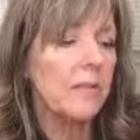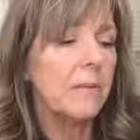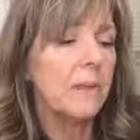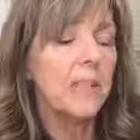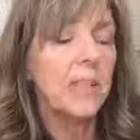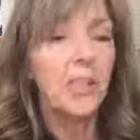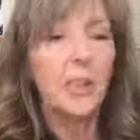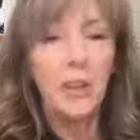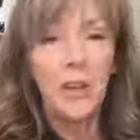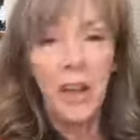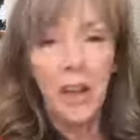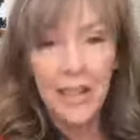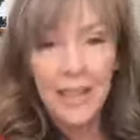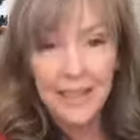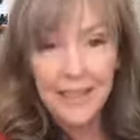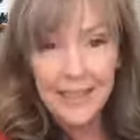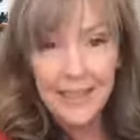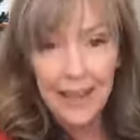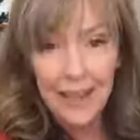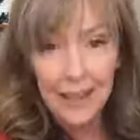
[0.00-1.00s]
your
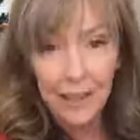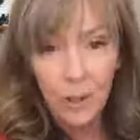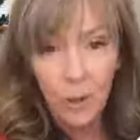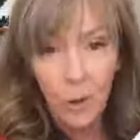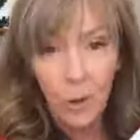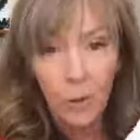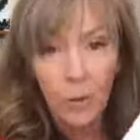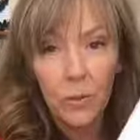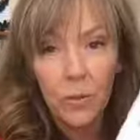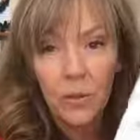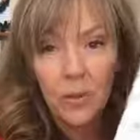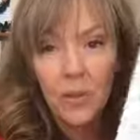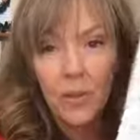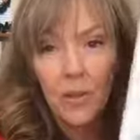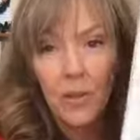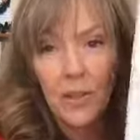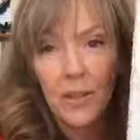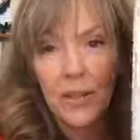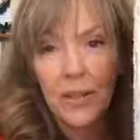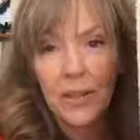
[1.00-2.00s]
90-day goals.
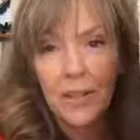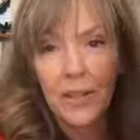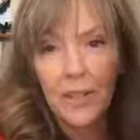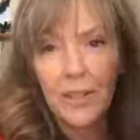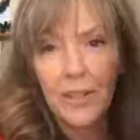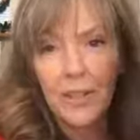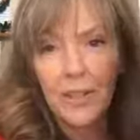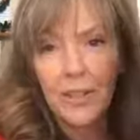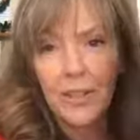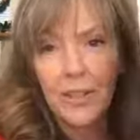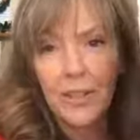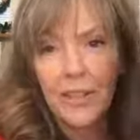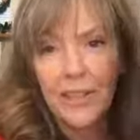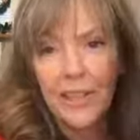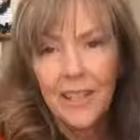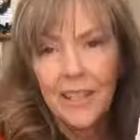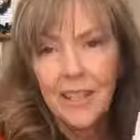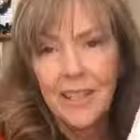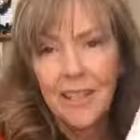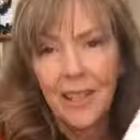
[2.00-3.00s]
So like there's,
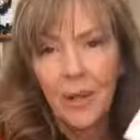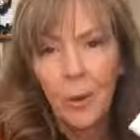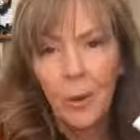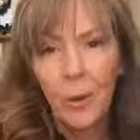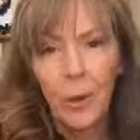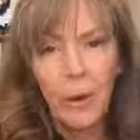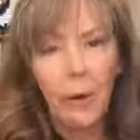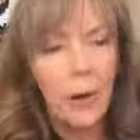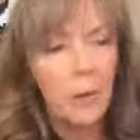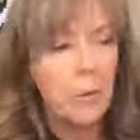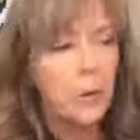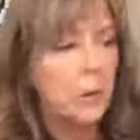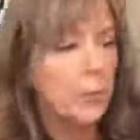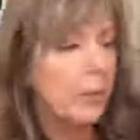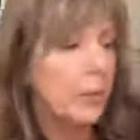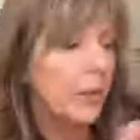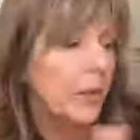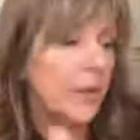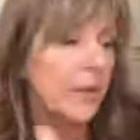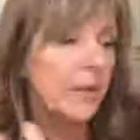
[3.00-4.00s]
you know, where I would
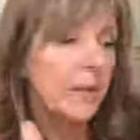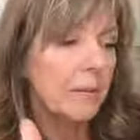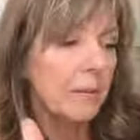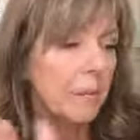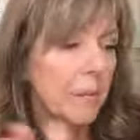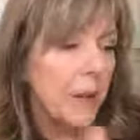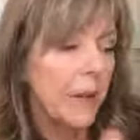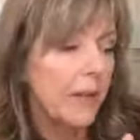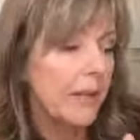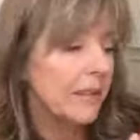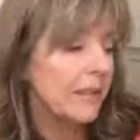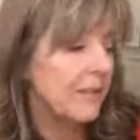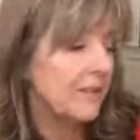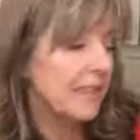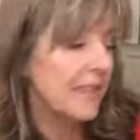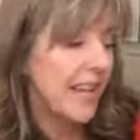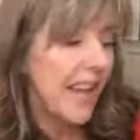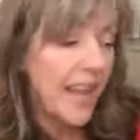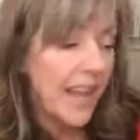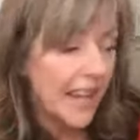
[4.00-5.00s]
put my
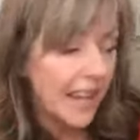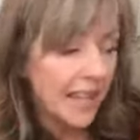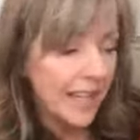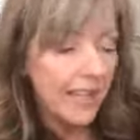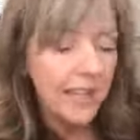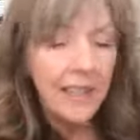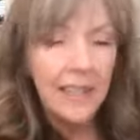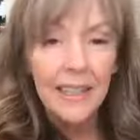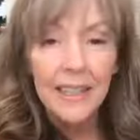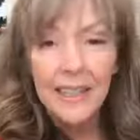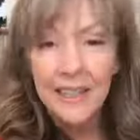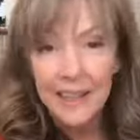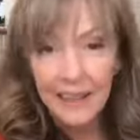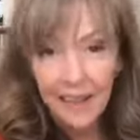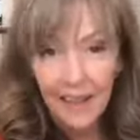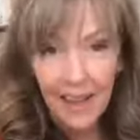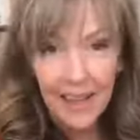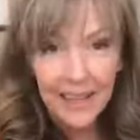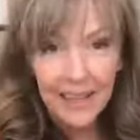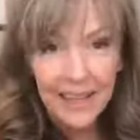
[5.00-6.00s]
10
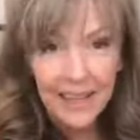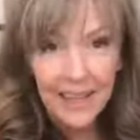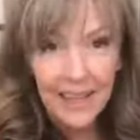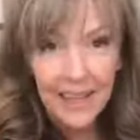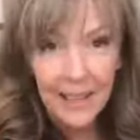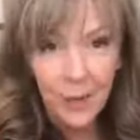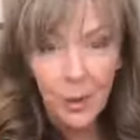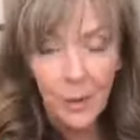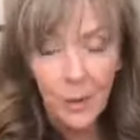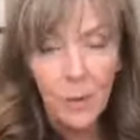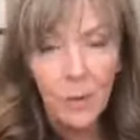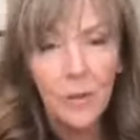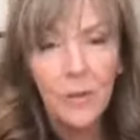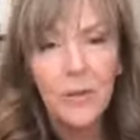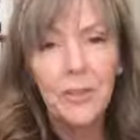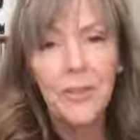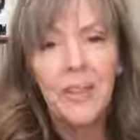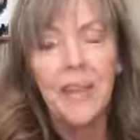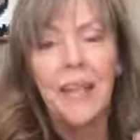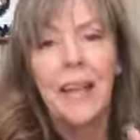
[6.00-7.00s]
90-day
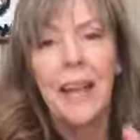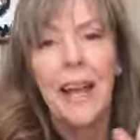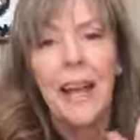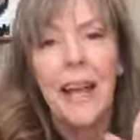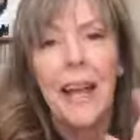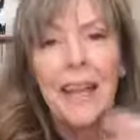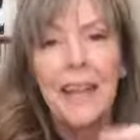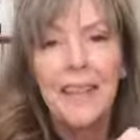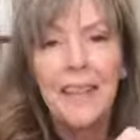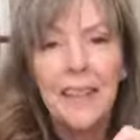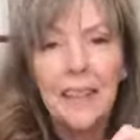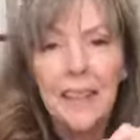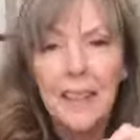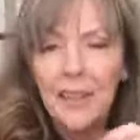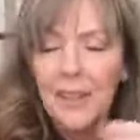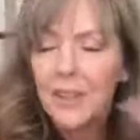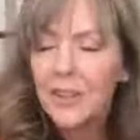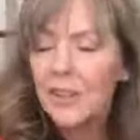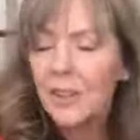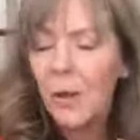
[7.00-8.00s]
goals. And
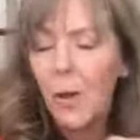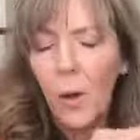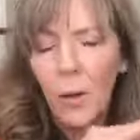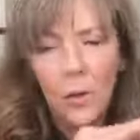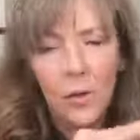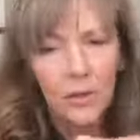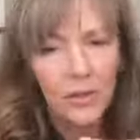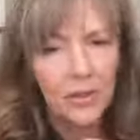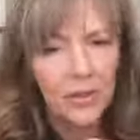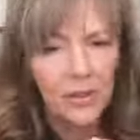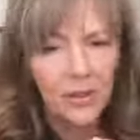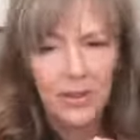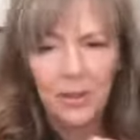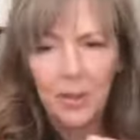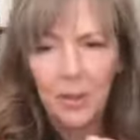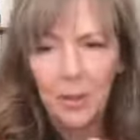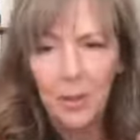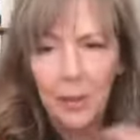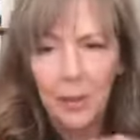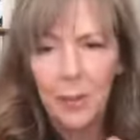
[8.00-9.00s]
then there's a whole
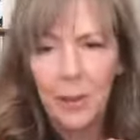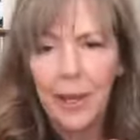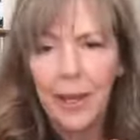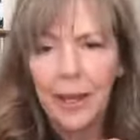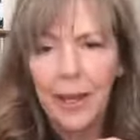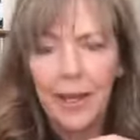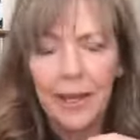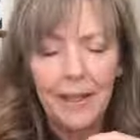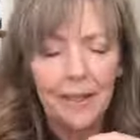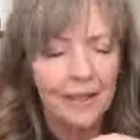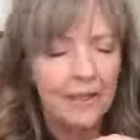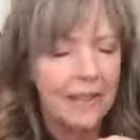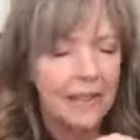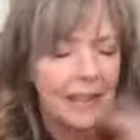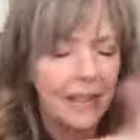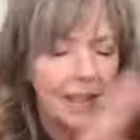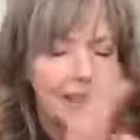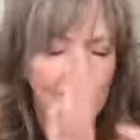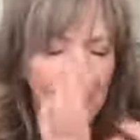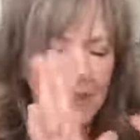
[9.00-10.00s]
system, and
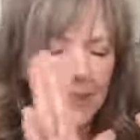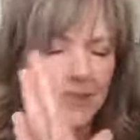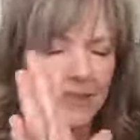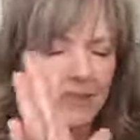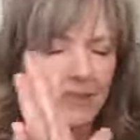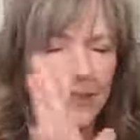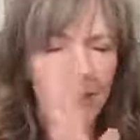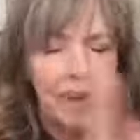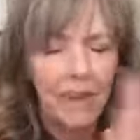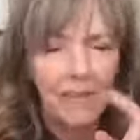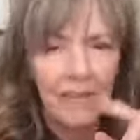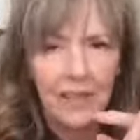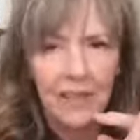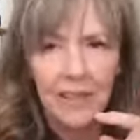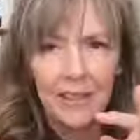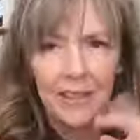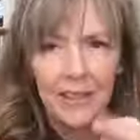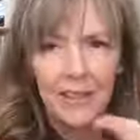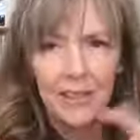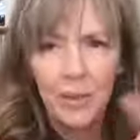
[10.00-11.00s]
I just love it.
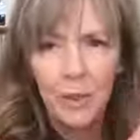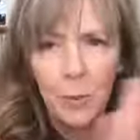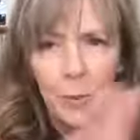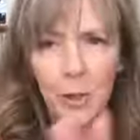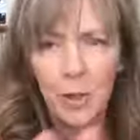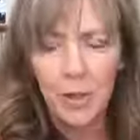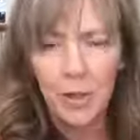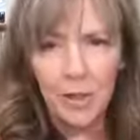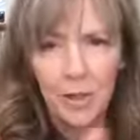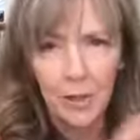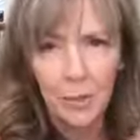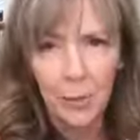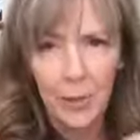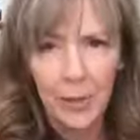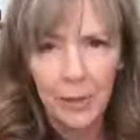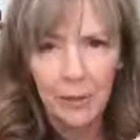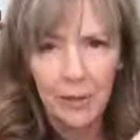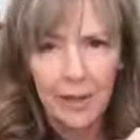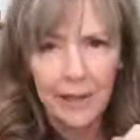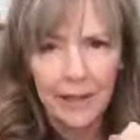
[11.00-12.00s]
It's too much to
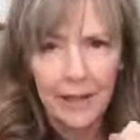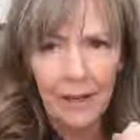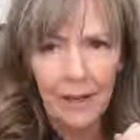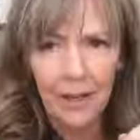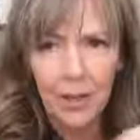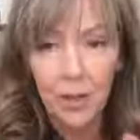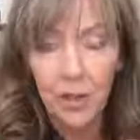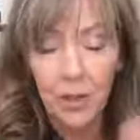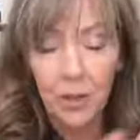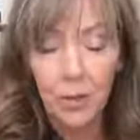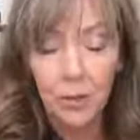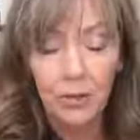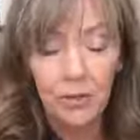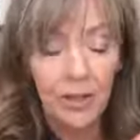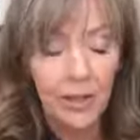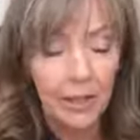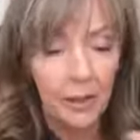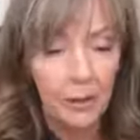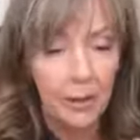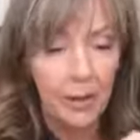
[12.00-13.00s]
explain right now. I should do a
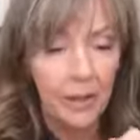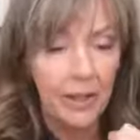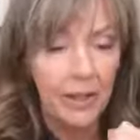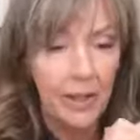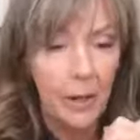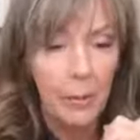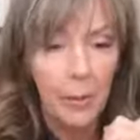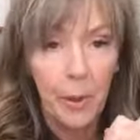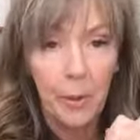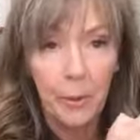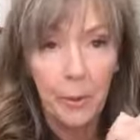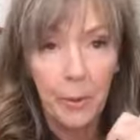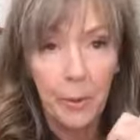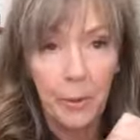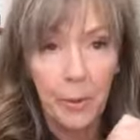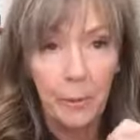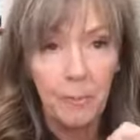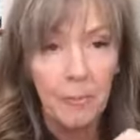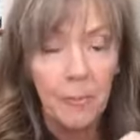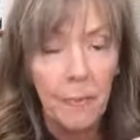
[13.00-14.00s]
video on it. I probably
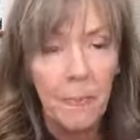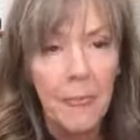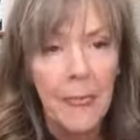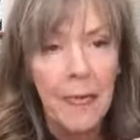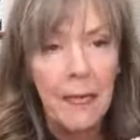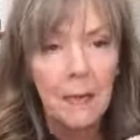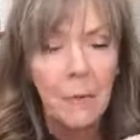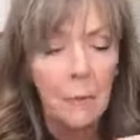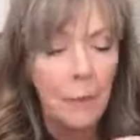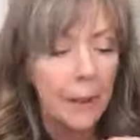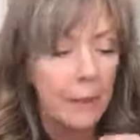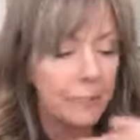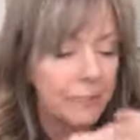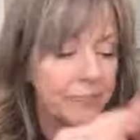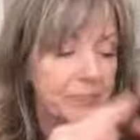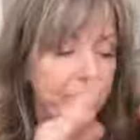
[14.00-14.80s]
will. But